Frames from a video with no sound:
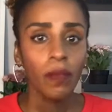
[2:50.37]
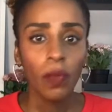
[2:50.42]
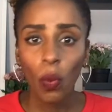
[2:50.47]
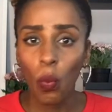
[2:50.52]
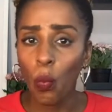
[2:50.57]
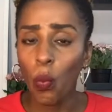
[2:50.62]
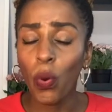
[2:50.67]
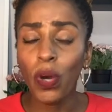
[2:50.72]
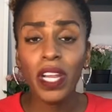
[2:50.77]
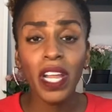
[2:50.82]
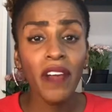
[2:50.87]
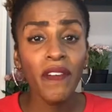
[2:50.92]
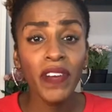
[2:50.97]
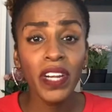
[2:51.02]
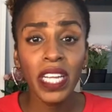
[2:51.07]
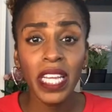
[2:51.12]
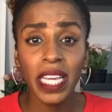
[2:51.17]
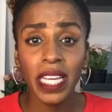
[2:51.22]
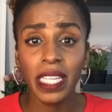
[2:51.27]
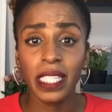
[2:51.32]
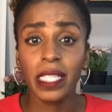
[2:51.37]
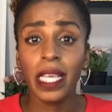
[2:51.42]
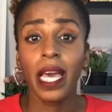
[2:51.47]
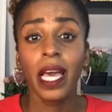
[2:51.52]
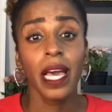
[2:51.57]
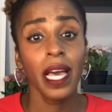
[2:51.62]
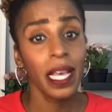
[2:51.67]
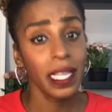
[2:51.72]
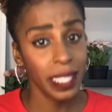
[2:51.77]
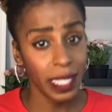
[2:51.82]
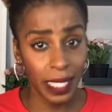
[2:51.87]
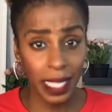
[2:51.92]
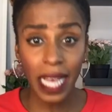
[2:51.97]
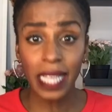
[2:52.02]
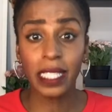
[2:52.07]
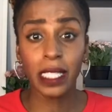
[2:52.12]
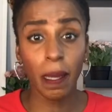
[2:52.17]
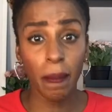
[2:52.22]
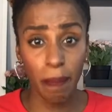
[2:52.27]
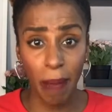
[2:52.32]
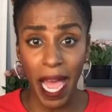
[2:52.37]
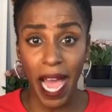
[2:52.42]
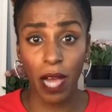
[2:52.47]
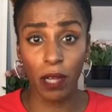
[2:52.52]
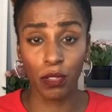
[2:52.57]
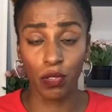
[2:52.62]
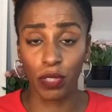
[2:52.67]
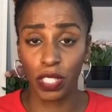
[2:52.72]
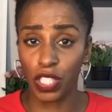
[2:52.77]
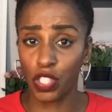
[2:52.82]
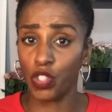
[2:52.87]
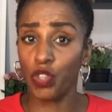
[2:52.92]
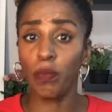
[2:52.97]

Whatever it is, set some boundaries.